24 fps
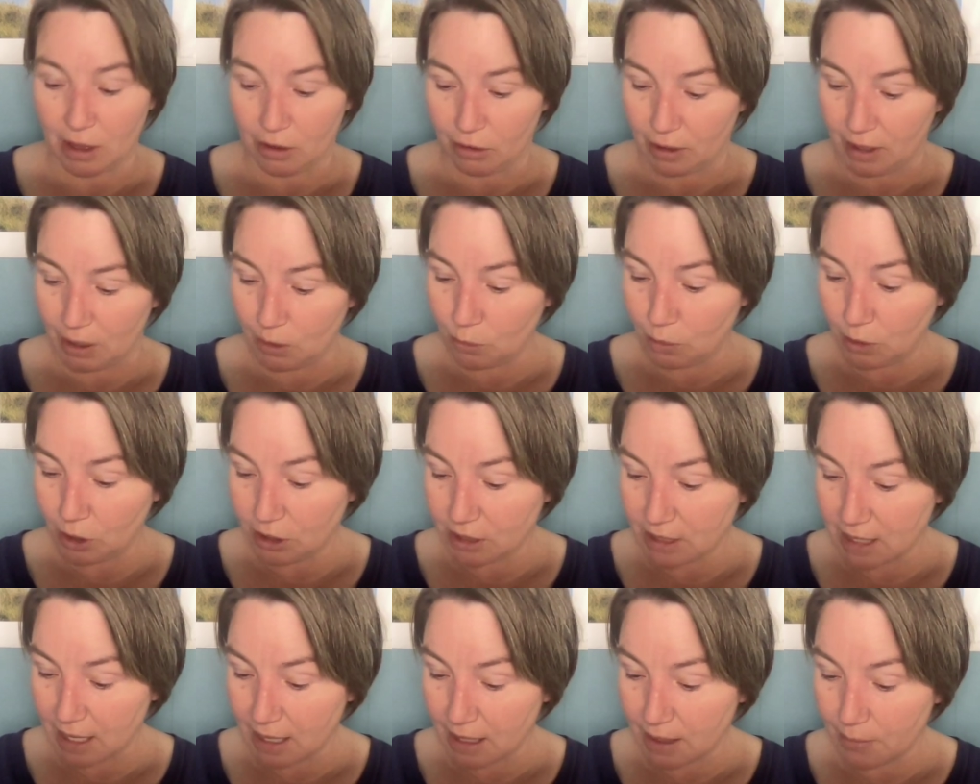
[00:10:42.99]
It will
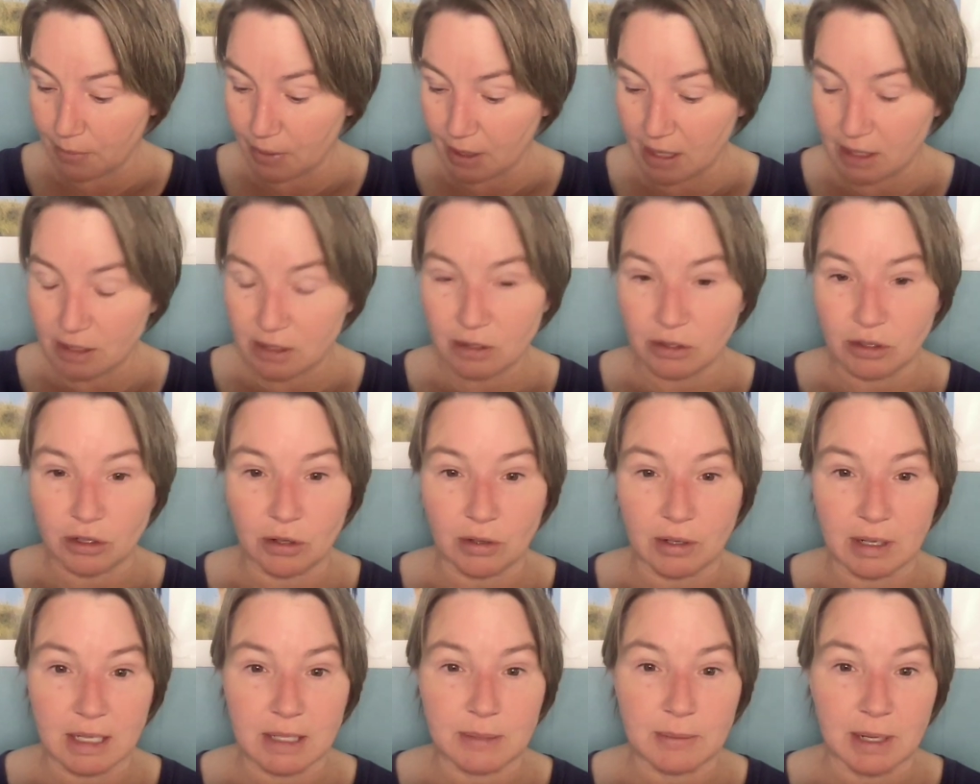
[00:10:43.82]
take a bit, so don't
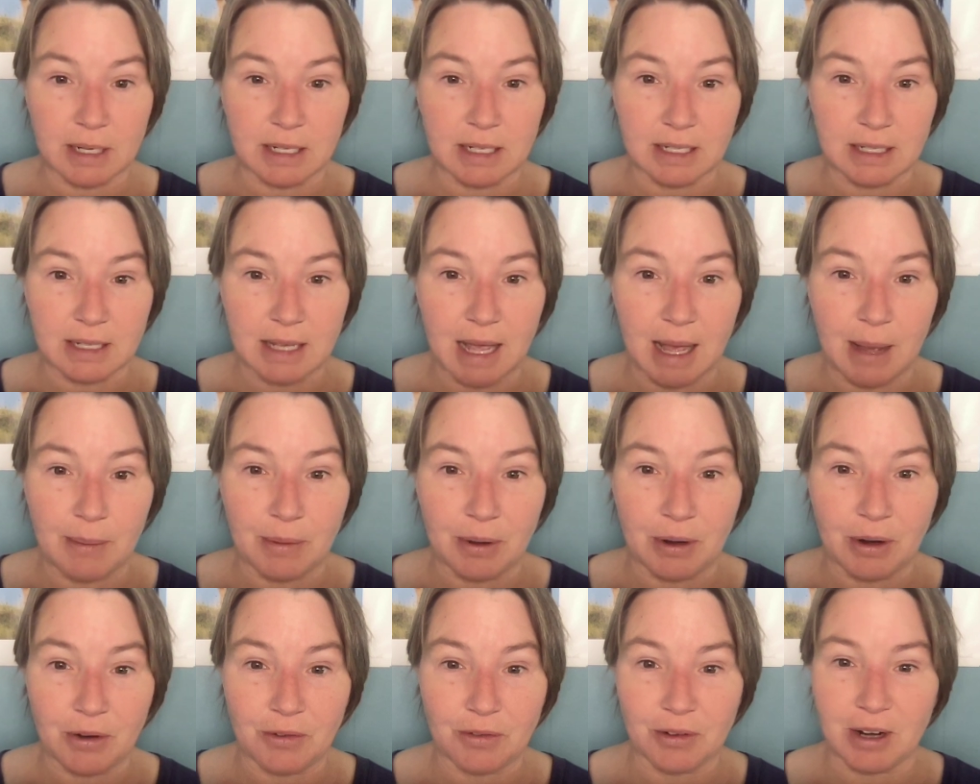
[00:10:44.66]
expect it to happen
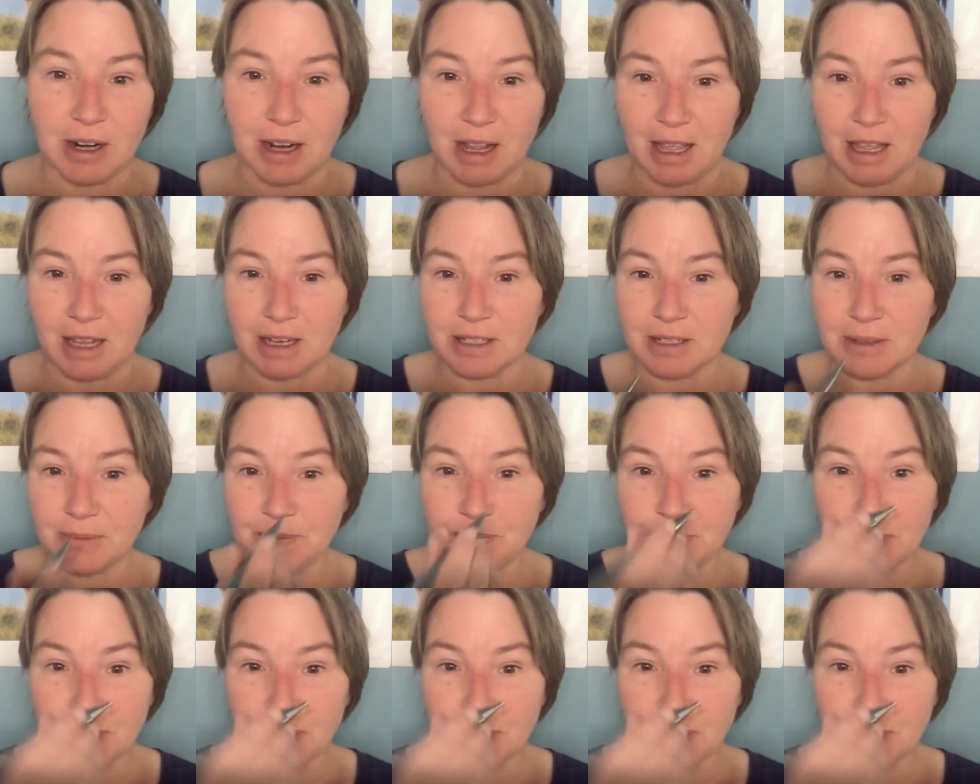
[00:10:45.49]
overnight.